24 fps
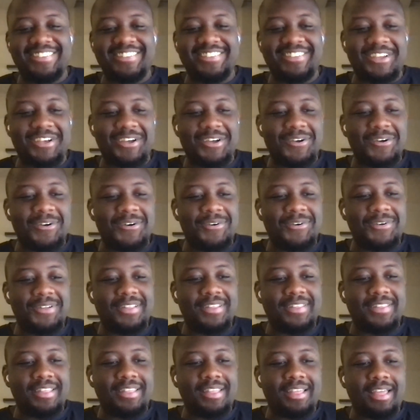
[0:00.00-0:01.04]
So
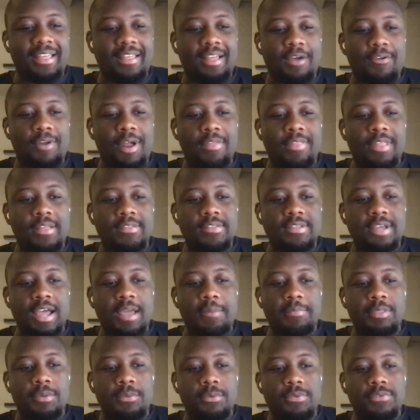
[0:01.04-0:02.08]
around that
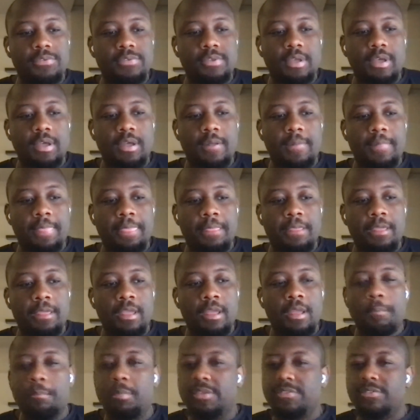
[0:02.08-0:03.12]
time, there was
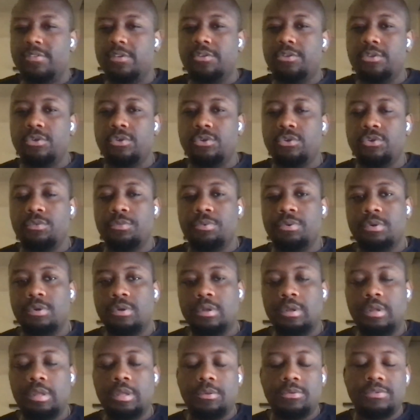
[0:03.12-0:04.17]
Mr. Doob.
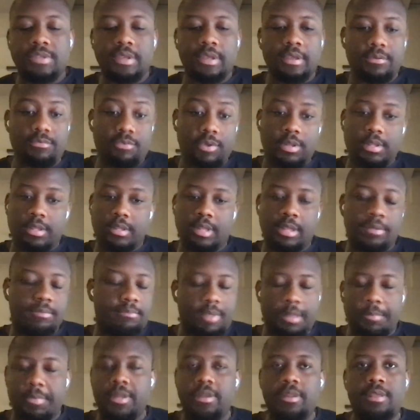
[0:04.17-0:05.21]
He was like really,
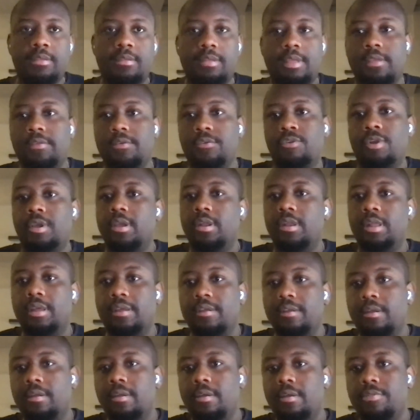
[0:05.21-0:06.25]
I mean, he created
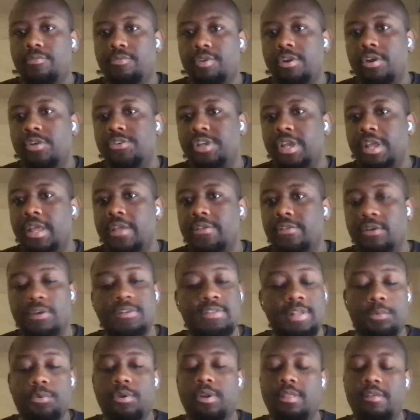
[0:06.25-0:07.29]
like 3.js. So
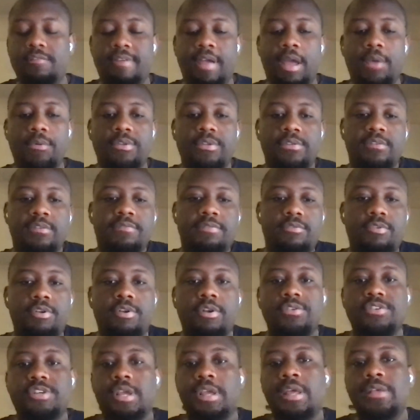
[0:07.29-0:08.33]
he's like one of the founders of
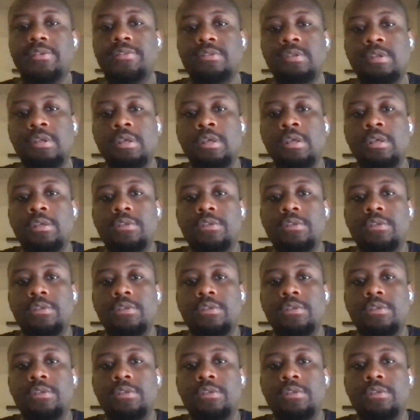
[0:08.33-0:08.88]
3.js.